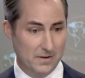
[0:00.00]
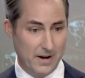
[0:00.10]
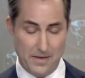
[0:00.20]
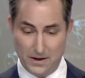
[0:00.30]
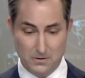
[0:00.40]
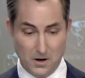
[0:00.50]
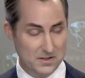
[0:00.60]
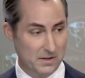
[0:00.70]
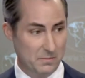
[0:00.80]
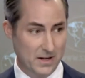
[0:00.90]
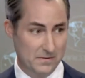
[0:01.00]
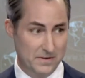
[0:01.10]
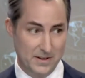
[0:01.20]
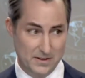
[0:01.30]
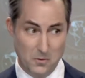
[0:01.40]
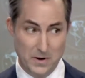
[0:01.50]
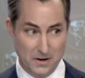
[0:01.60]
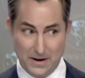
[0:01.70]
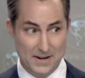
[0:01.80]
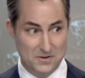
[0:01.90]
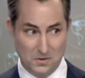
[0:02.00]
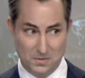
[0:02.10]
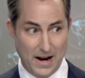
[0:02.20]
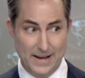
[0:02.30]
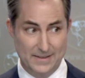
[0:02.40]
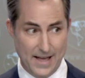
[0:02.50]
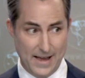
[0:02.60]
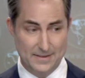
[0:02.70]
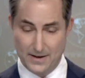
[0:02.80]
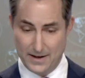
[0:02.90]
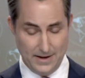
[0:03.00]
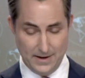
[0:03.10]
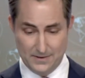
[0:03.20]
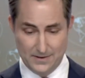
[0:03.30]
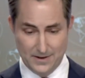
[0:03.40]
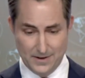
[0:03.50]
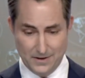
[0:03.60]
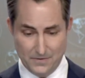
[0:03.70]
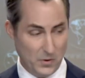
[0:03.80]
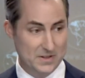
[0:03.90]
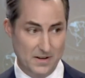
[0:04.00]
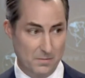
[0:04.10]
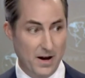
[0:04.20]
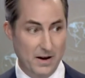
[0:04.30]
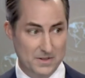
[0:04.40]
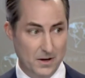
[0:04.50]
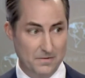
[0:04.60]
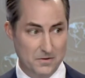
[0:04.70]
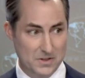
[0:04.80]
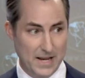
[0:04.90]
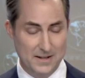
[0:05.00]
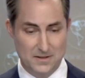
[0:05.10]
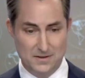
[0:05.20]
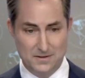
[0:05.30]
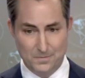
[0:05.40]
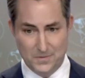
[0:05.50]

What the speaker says: I think largely because of his own international pariah status that he has foisted upon himself through his actions.